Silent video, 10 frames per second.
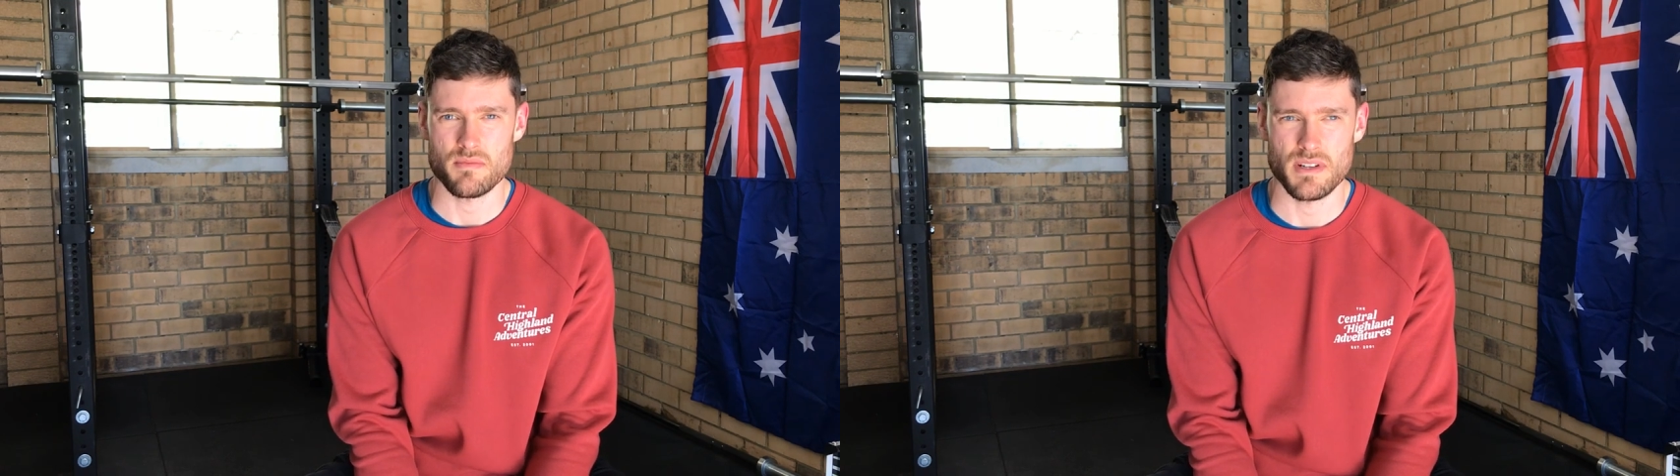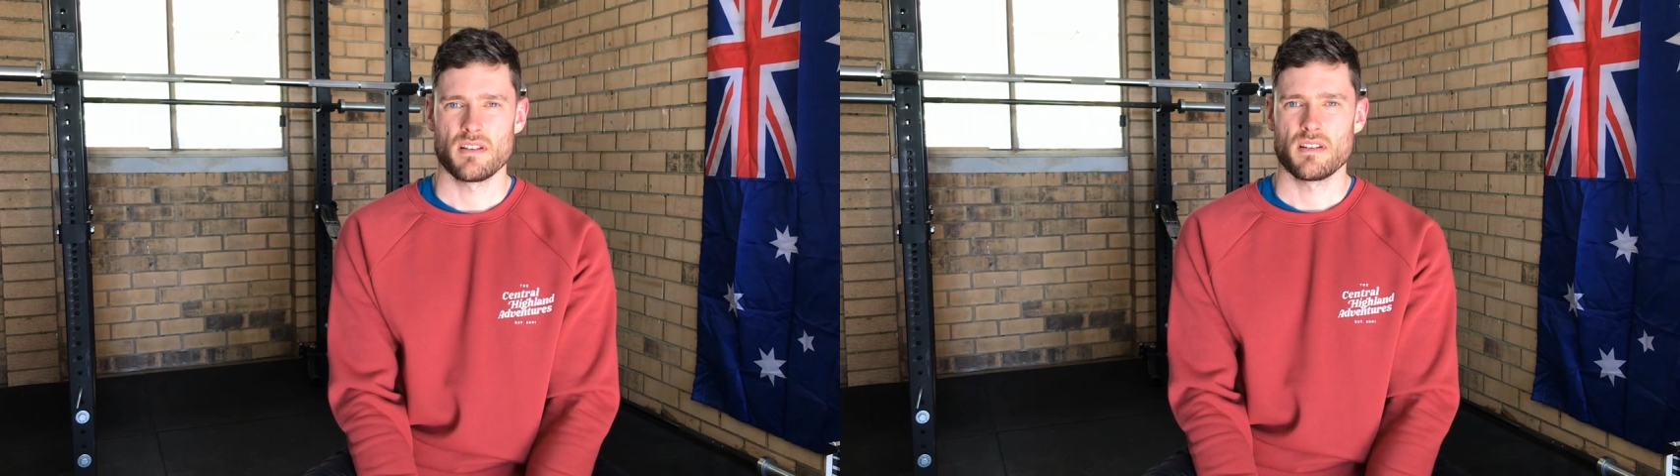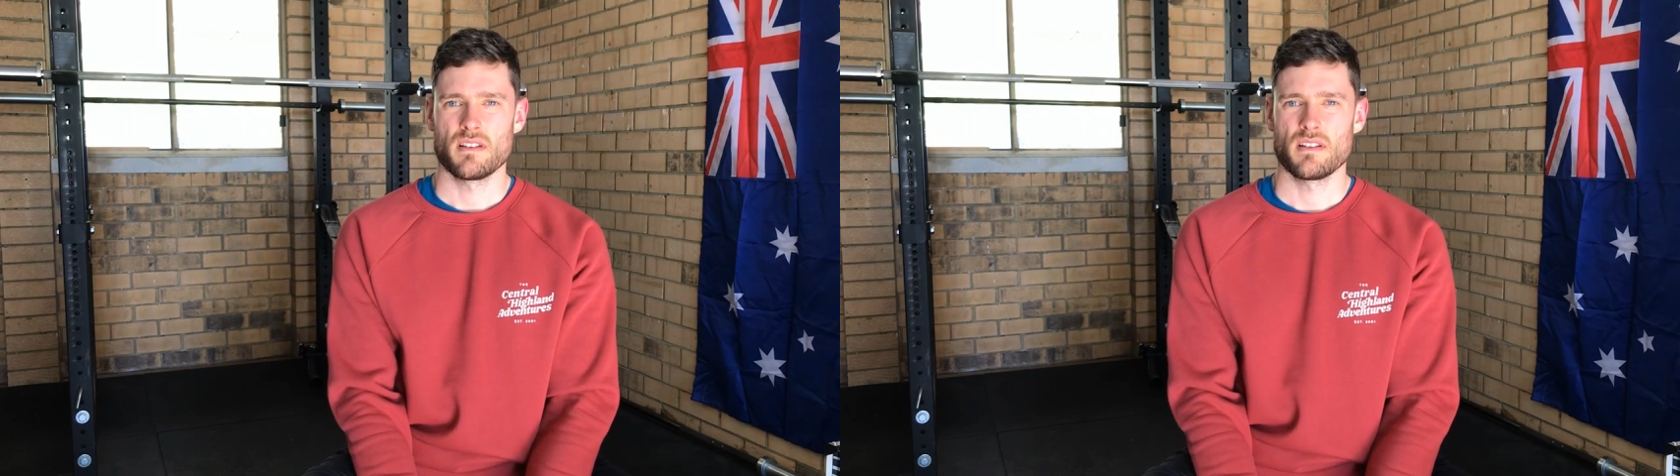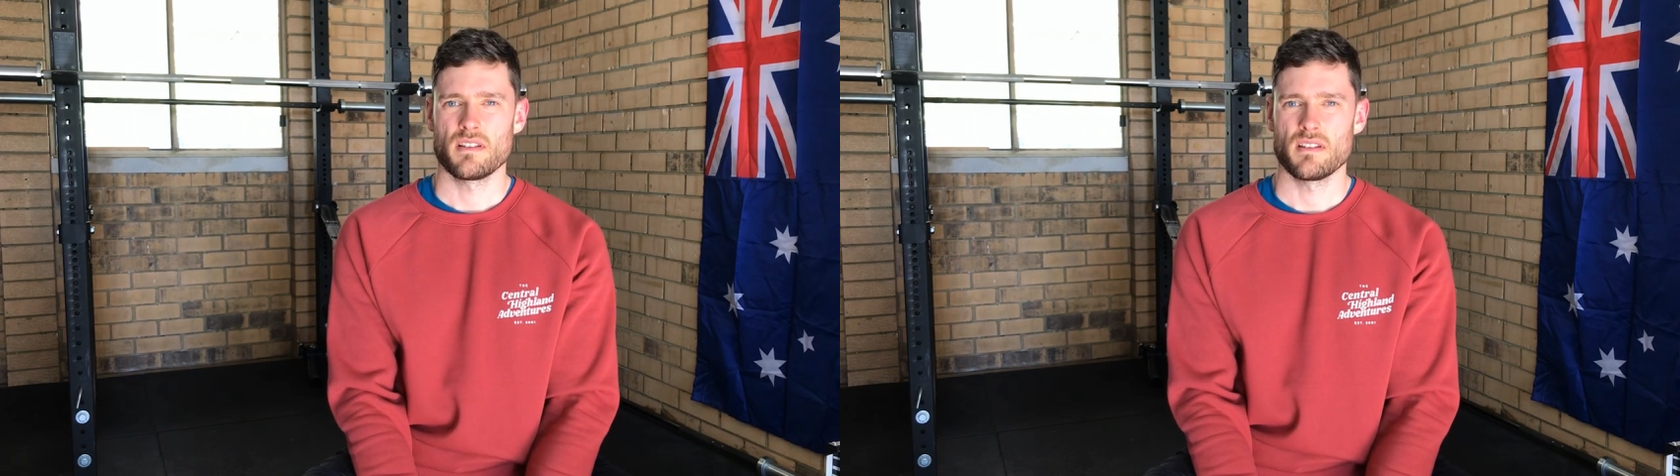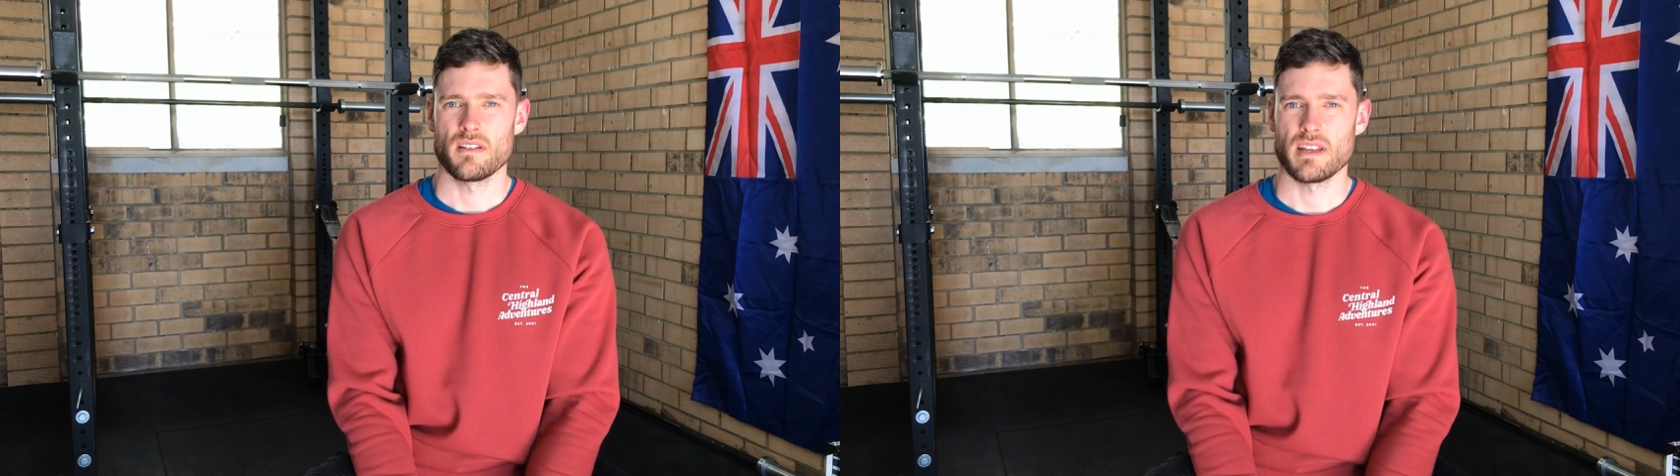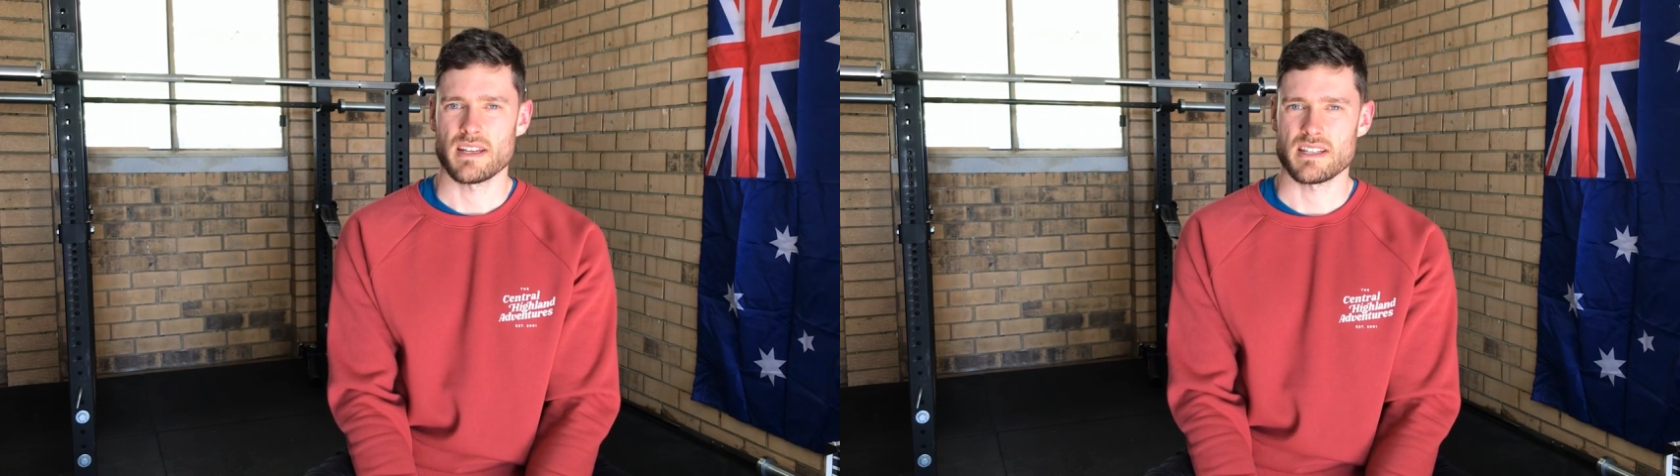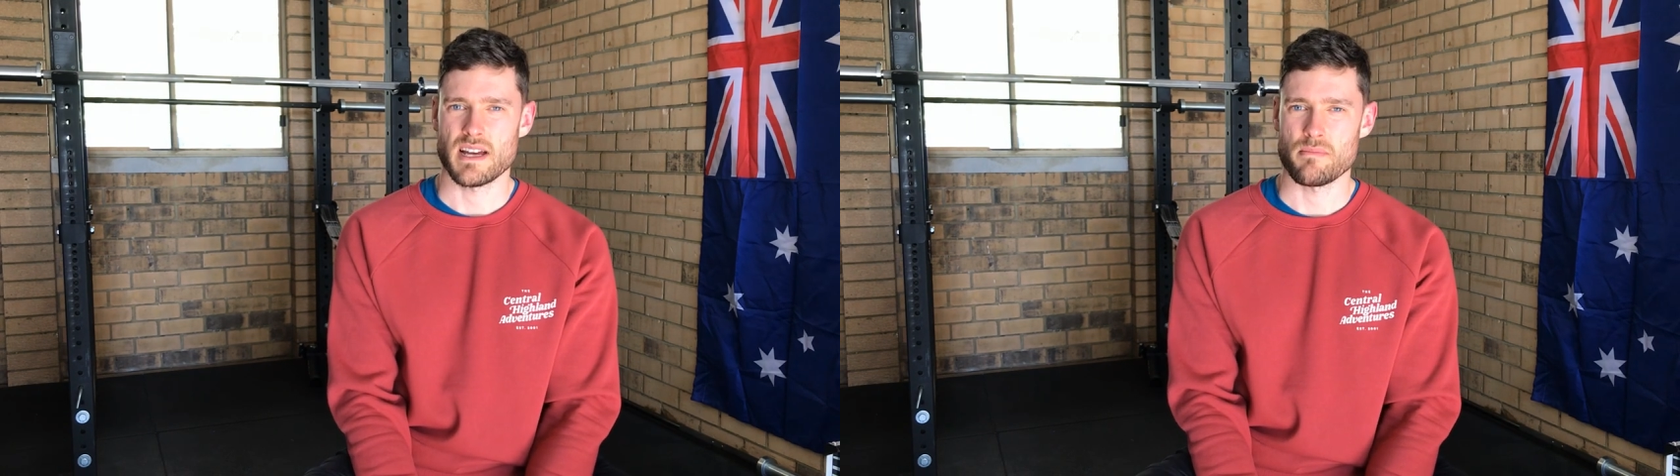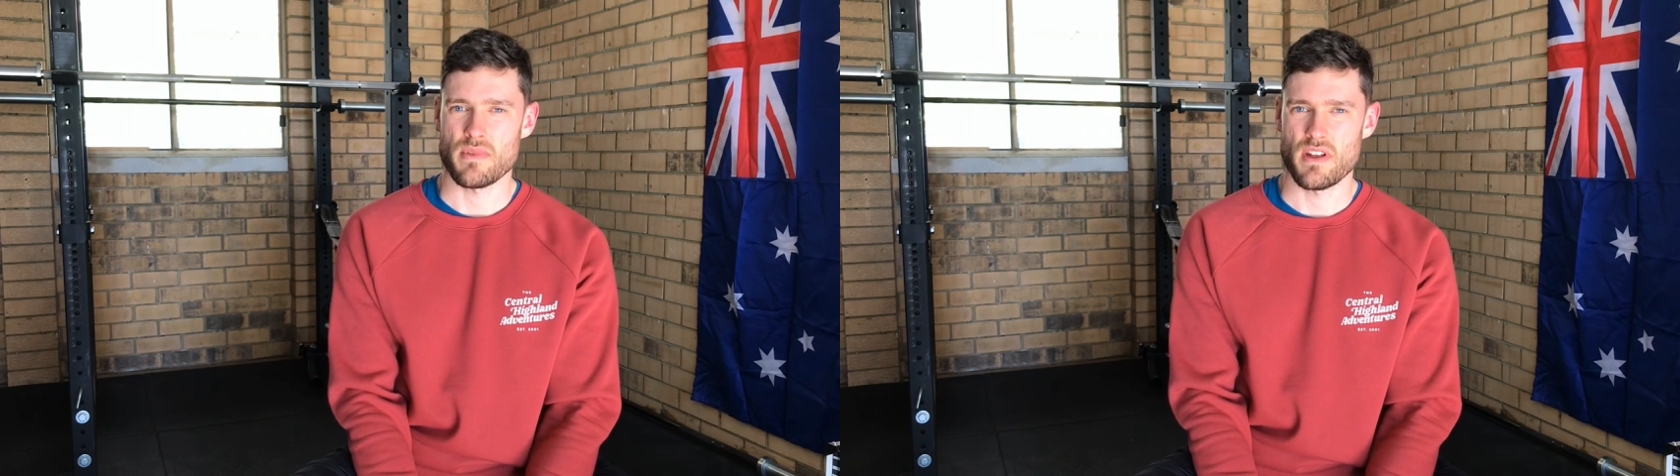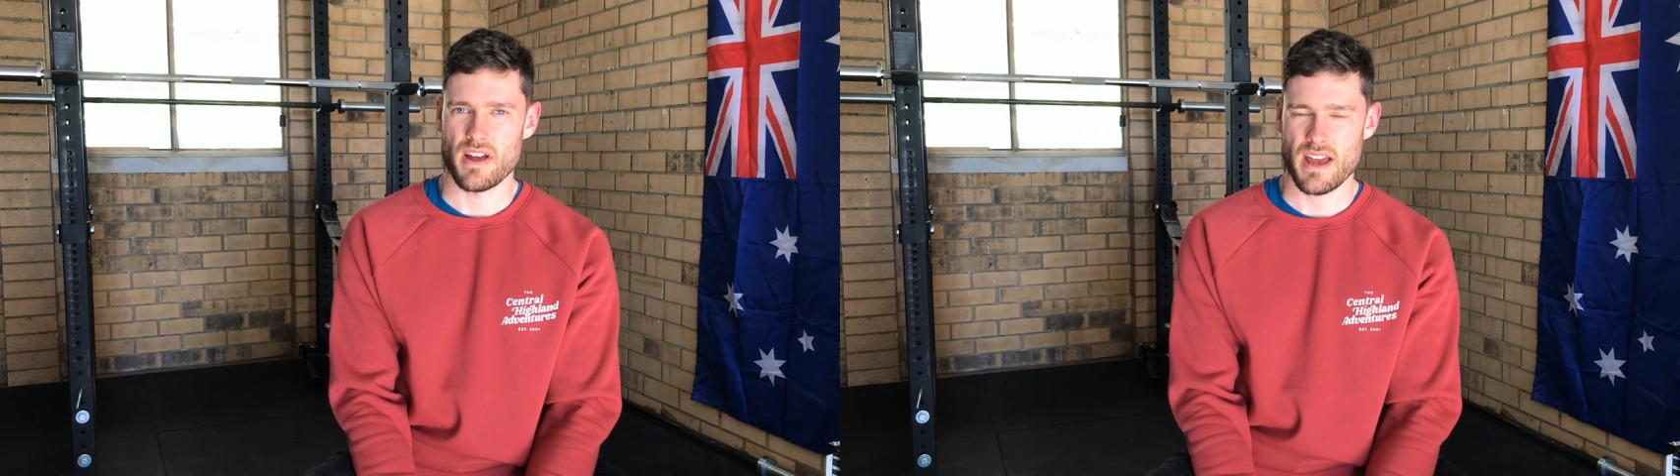But next up that